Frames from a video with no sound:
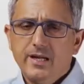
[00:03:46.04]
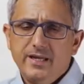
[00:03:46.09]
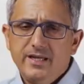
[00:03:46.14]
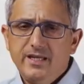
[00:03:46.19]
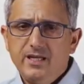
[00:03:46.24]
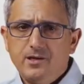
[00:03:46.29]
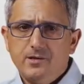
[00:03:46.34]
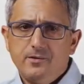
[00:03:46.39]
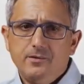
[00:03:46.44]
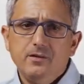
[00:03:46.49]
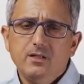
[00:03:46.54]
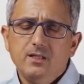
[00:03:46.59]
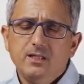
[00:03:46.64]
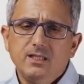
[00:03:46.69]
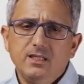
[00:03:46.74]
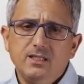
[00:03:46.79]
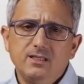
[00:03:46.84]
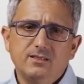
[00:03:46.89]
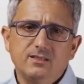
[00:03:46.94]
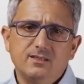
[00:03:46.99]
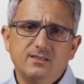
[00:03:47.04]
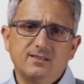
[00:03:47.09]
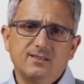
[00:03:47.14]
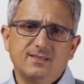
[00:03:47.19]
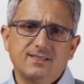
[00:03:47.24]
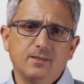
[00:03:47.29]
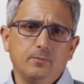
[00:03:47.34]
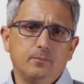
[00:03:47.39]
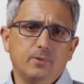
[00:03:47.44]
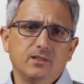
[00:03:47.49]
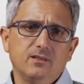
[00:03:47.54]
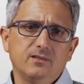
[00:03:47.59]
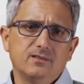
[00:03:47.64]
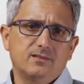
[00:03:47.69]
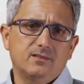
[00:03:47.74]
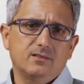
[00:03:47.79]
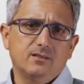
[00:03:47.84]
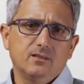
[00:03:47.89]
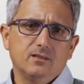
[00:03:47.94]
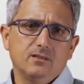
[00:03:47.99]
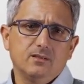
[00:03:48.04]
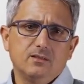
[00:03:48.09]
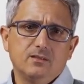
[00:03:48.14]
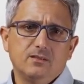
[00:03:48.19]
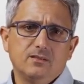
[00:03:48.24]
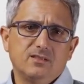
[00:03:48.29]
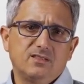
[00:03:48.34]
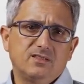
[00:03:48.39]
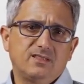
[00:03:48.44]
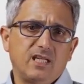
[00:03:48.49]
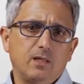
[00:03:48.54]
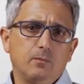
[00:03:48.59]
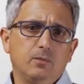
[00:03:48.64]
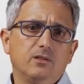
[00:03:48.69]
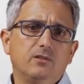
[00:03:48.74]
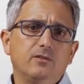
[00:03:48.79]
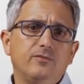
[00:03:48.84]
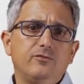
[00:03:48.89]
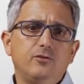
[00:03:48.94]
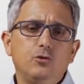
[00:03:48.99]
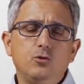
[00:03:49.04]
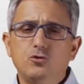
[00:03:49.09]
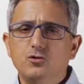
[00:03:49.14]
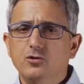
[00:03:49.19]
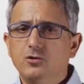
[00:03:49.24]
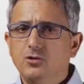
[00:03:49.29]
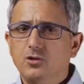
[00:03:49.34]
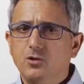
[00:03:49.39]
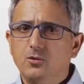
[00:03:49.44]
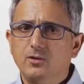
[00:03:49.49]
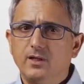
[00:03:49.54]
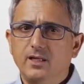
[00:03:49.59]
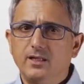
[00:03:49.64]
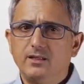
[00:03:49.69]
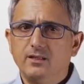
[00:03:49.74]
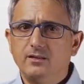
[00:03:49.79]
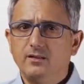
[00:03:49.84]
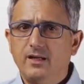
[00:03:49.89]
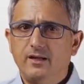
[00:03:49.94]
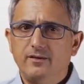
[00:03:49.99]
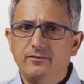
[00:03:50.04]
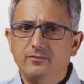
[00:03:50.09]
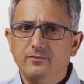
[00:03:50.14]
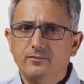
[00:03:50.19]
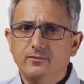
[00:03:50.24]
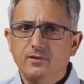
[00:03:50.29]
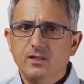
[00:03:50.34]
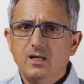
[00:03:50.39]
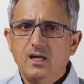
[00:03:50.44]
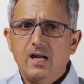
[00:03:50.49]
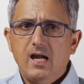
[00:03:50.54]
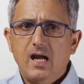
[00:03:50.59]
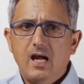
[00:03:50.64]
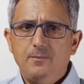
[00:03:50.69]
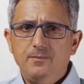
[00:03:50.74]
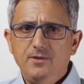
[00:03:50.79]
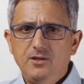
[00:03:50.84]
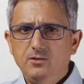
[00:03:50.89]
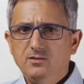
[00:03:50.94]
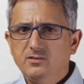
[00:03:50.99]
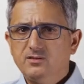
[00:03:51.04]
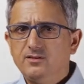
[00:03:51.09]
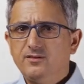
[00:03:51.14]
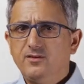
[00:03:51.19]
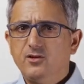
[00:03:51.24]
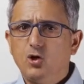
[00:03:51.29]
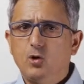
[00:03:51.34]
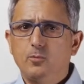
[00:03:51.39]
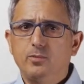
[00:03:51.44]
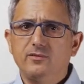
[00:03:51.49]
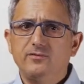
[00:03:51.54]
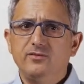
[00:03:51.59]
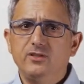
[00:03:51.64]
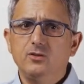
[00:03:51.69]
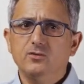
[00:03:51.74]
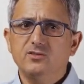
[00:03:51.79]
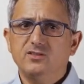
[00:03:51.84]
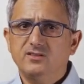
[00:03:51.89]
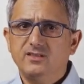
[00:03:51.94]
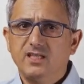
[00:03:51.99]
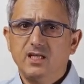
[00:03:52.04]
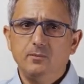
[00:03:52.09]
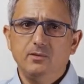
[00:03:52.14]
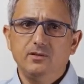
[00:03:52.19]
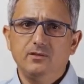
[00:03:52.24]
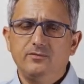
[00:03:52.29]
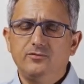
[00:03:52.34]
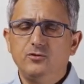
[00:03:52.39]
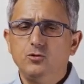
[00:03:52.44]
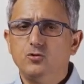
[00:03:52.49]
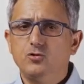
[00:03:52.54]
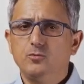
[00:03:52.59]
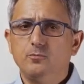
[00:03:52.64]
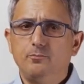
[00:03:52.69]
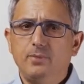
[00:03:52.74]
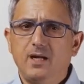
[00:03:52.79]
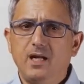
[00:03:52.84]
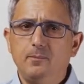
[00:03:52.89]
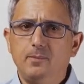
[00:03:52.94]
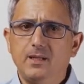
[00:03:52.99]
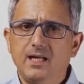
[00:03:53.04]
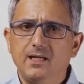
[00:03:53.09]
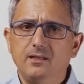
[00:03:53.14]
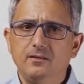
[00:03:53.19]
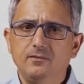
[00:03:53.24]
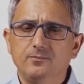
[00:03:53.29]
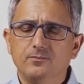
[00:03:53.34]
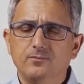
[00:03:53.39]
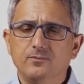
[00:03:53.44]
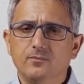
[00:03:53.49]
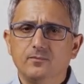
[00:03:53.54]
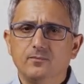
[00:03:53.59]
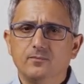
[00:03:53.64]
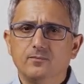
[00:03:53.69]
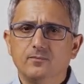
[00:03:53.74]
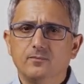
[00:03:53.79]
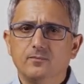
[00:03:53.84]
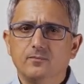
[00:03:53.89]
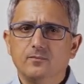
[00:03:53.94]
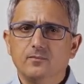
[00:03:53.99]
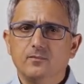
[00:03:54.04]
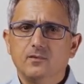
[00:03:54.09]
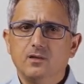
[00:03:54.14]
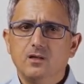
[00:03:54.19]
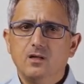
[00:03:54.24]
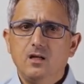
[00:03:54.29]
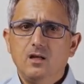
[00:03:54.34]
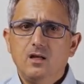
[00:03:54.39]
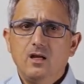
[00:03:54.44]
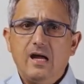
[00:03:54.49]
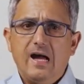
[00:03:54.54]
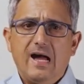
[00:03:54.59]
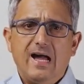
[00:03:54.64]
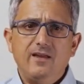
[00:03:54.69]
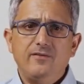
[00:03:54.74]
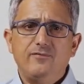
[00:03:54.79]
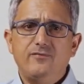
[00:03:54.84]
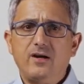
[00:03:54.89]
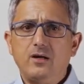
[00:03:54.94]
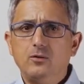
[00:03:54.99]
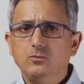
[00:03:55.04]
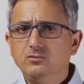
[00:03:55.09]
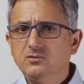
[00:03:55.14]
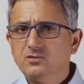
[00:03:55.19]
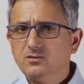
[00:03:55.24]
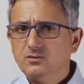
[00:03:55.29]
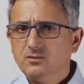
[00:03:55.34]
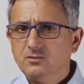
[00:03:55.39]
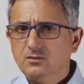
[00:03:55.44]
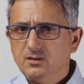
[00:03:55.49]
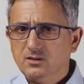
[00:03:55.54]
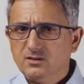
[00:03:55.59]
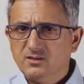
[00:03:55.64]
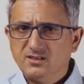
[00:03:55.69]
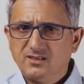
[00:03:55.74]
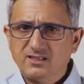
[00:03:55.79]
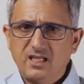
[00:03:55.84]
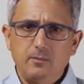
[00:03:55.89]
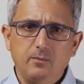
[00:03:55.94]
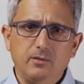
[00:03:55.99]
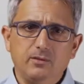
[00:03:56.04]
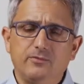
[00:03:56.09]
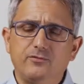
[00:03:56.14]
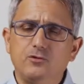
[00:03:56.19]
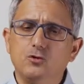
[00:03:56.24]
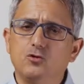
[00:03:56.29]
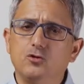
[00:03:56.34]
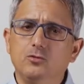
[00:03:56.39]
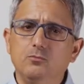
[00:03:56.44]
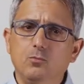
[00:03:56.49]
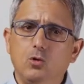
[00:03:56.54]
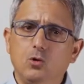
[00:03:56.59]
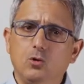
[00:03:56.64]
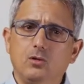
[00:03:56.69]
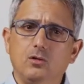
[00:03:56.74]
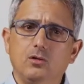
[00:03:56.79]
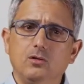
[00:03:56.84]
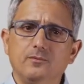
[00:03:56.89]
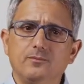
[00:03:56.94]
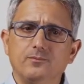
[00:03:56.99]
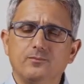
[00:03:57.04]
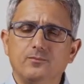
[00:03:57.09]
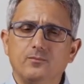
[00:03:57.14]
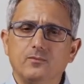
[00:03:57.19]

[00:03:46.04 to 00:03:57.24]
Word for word: Here is the simplest stable diffusion code I can have. I'm using the OpenVINO stable diffusion pipeline. I found a stable diffusion model.